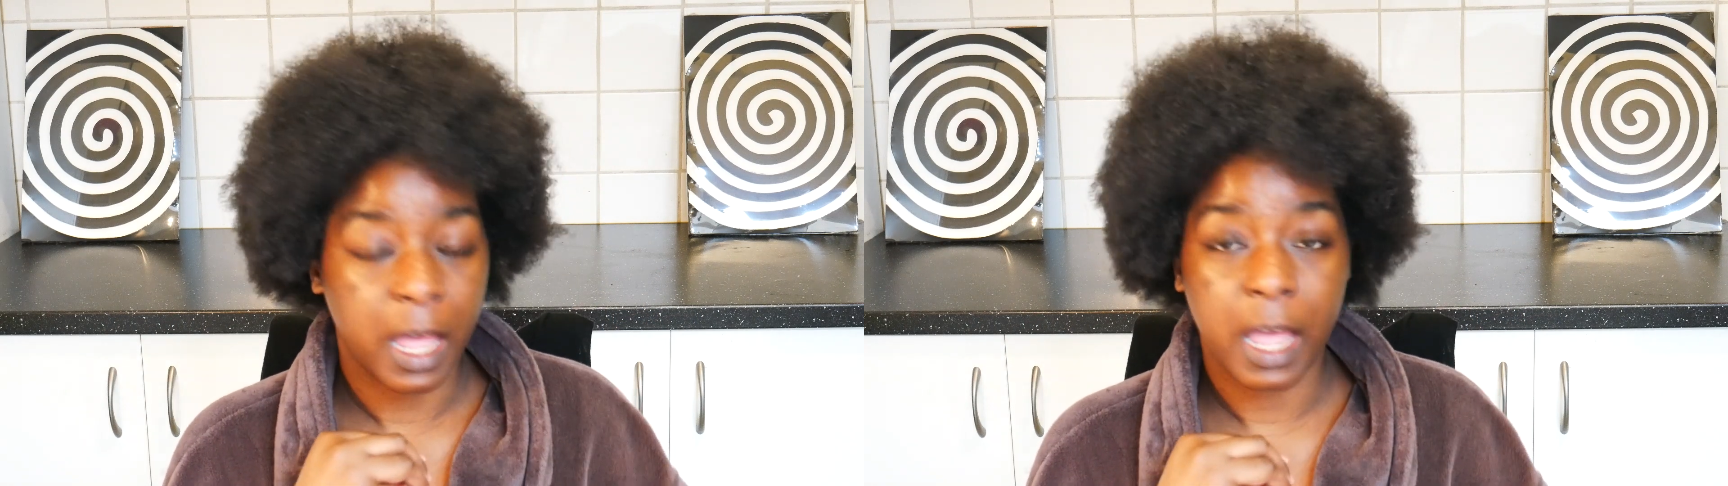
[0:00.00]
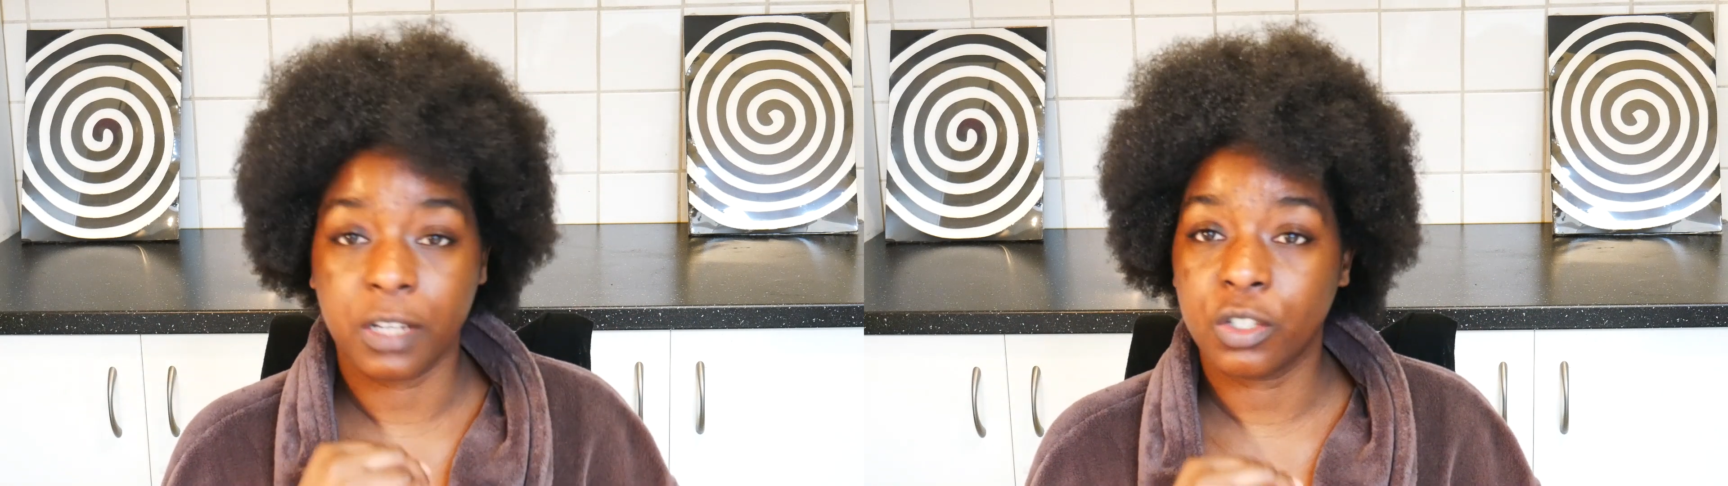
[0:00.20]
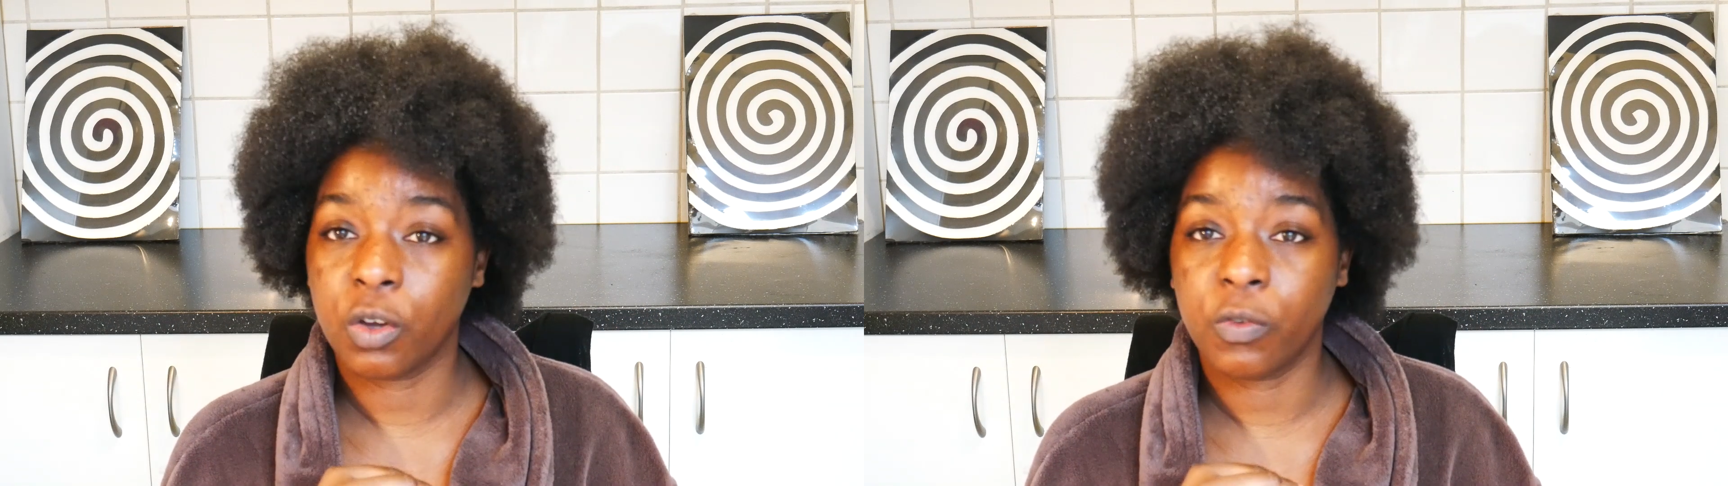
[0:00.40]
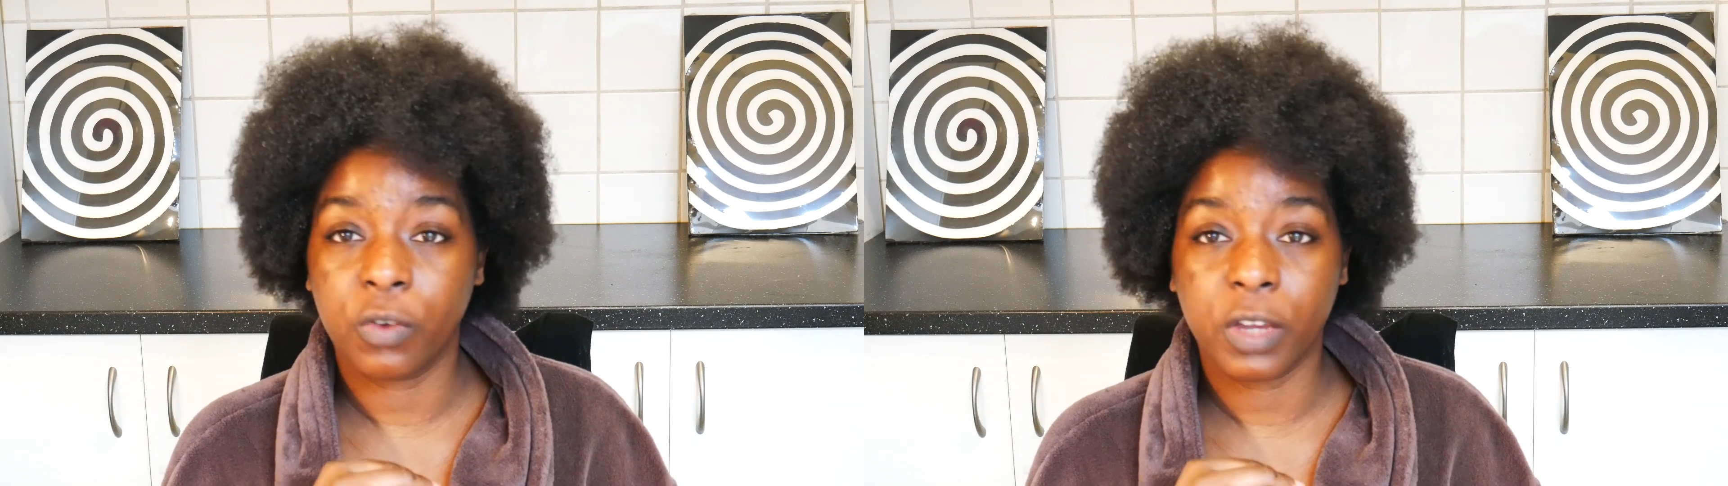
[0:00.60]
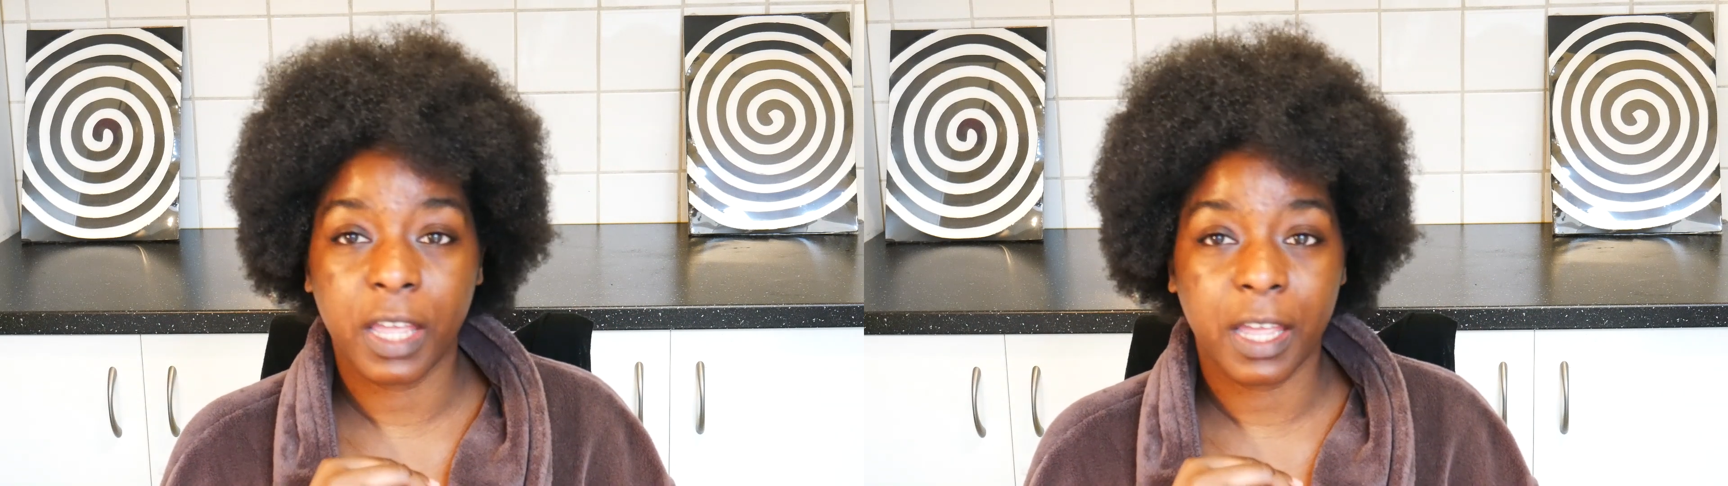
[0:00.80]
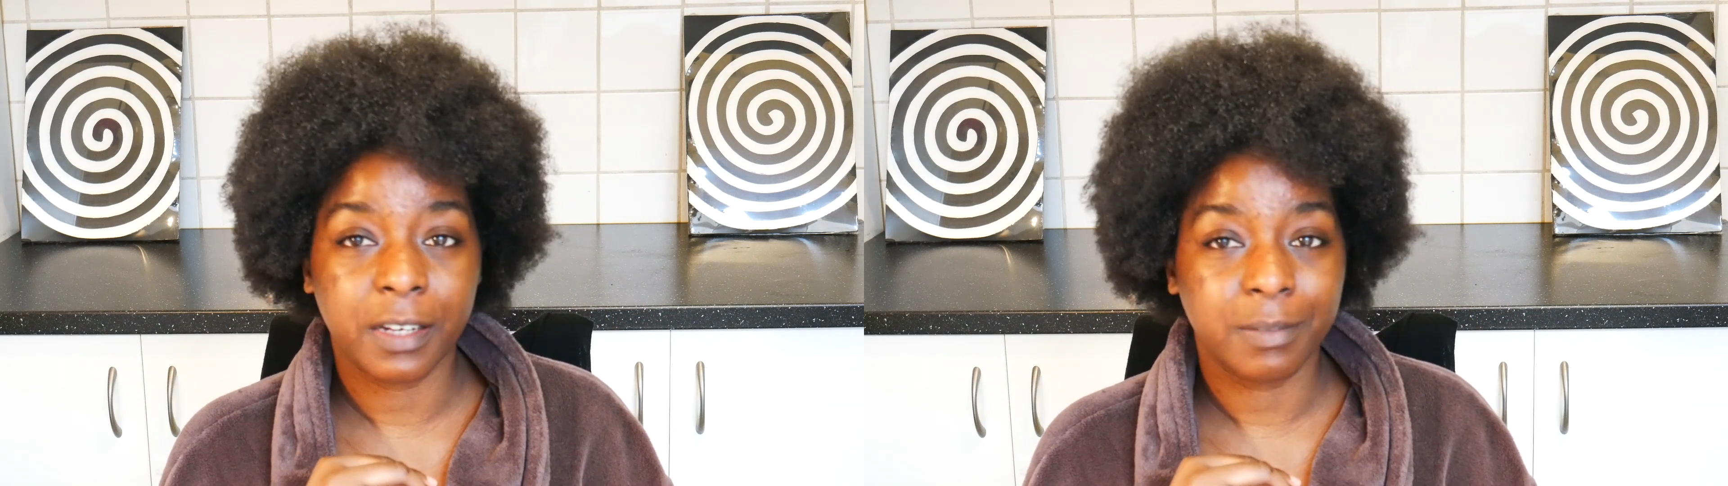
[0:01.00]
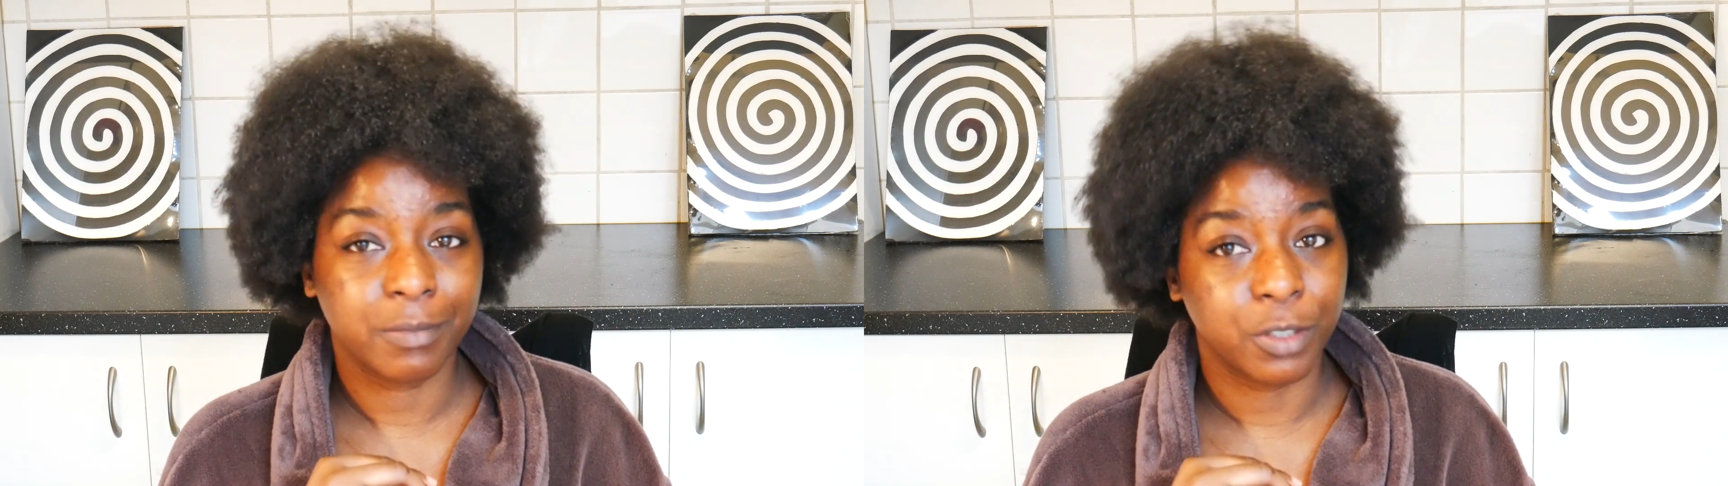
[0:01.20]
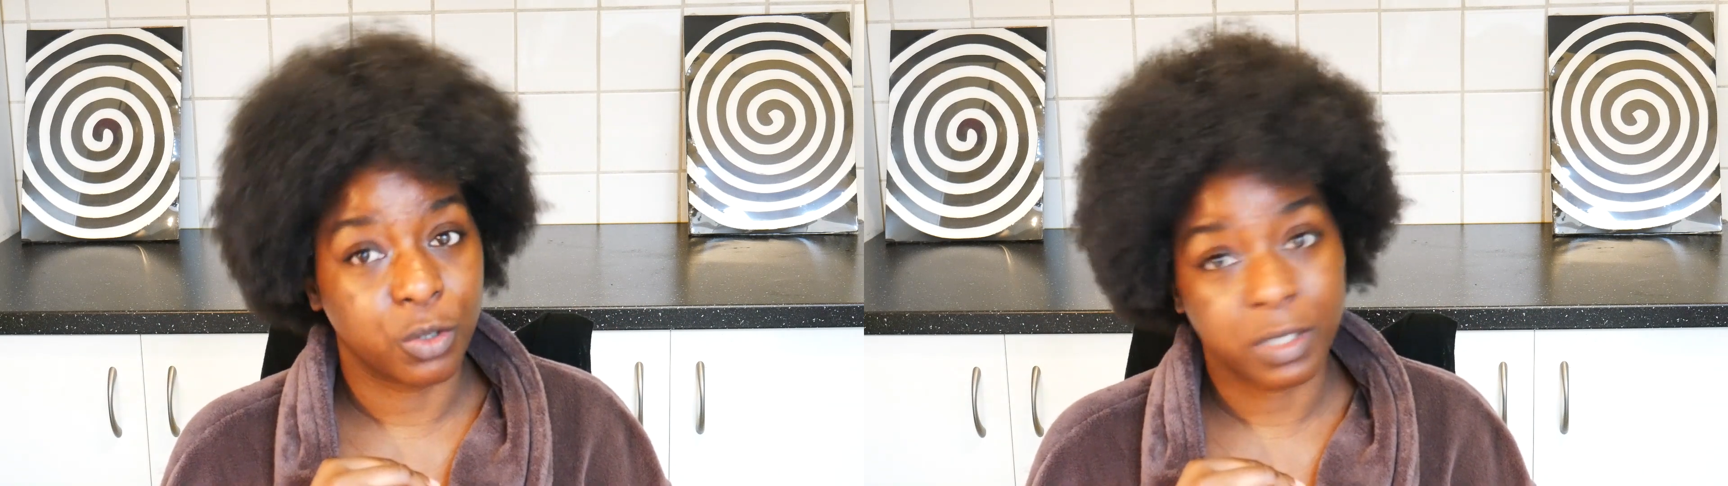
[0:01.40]
And don't forget,
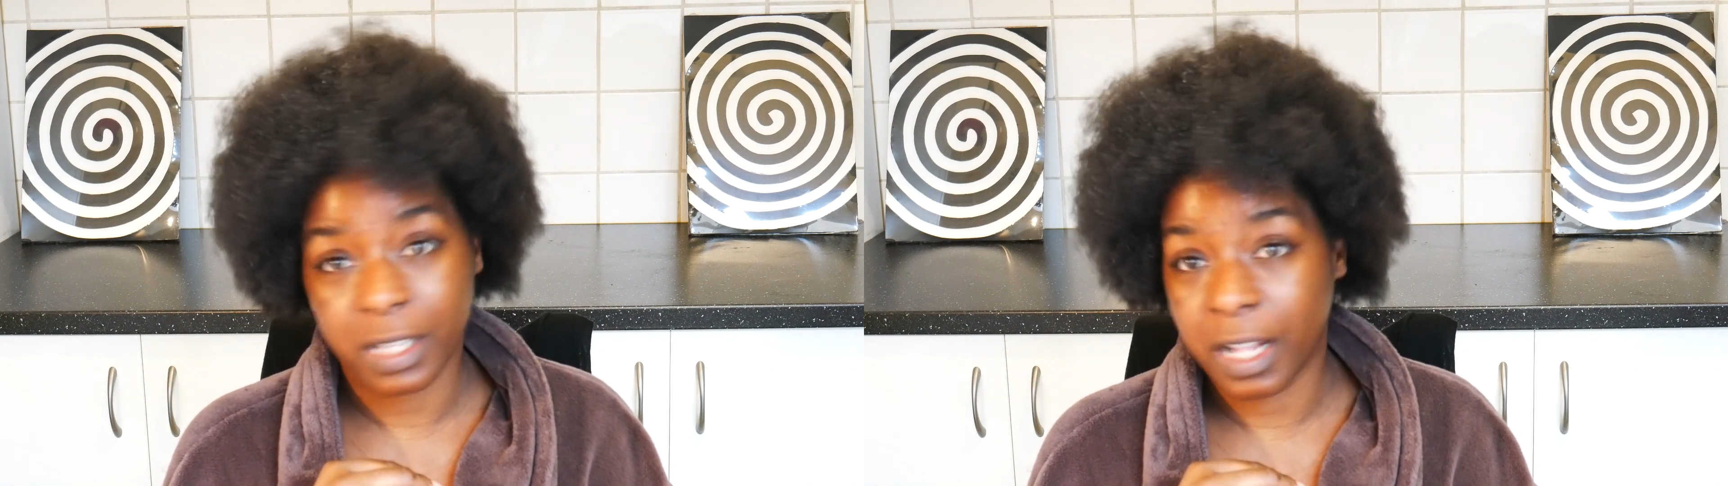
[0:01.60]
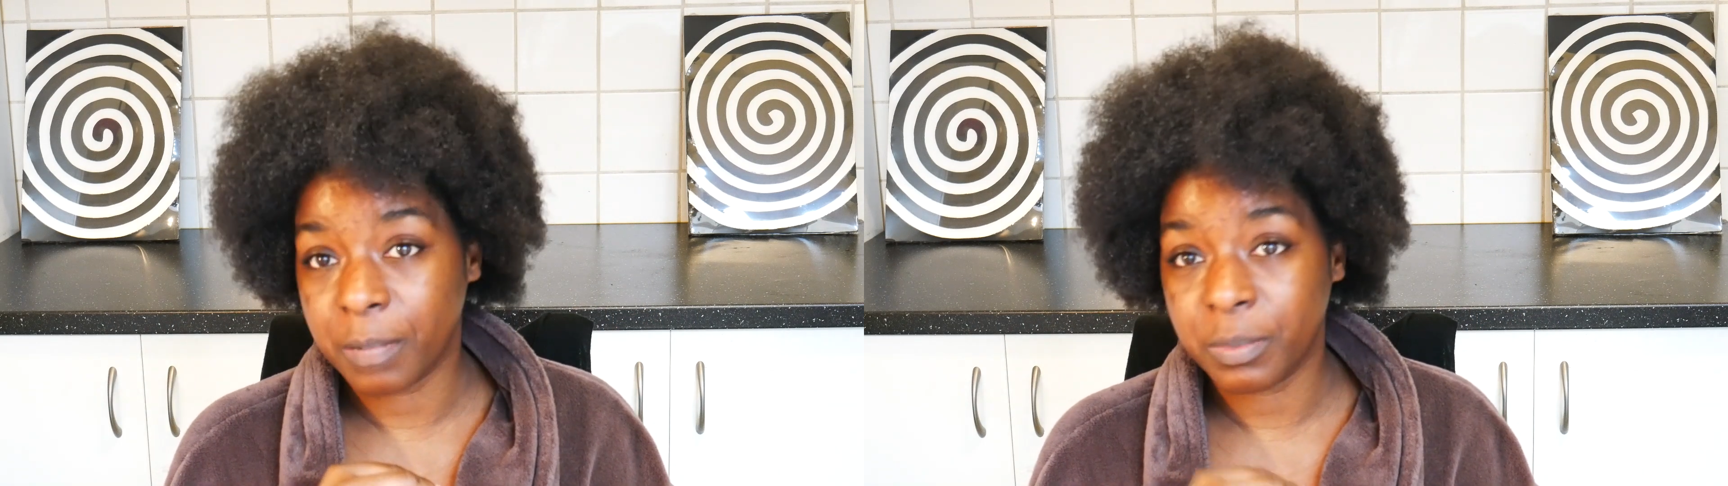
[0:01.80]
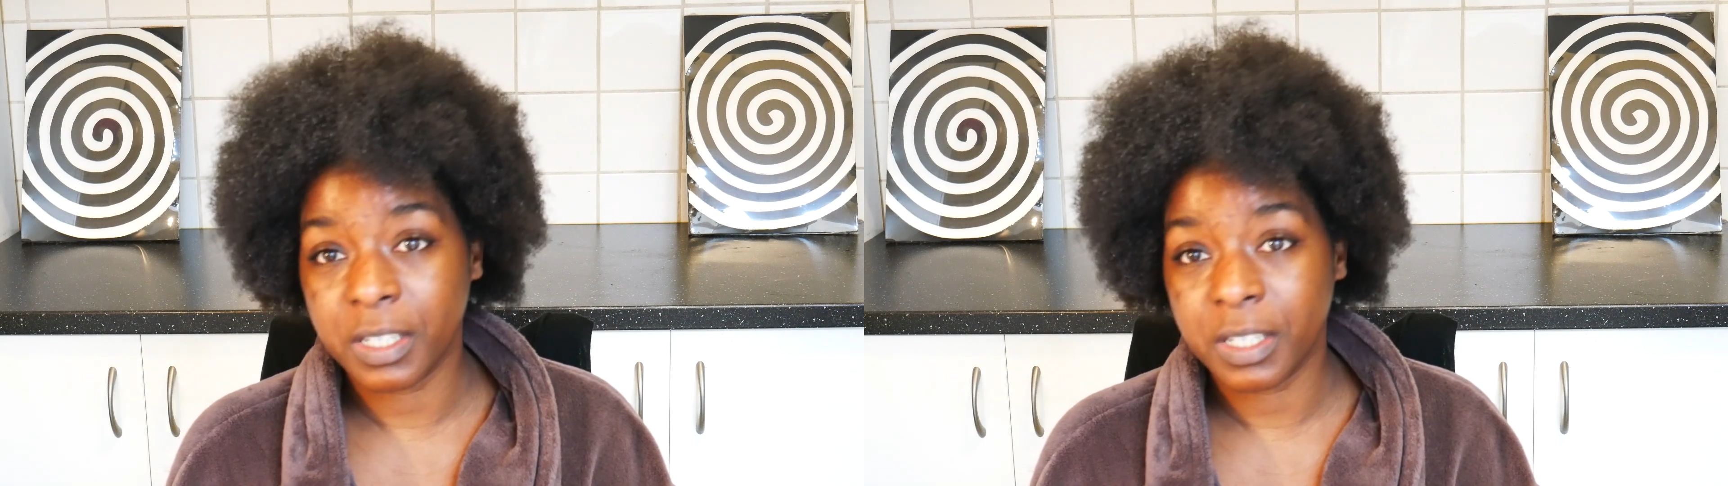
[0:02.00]
your scalp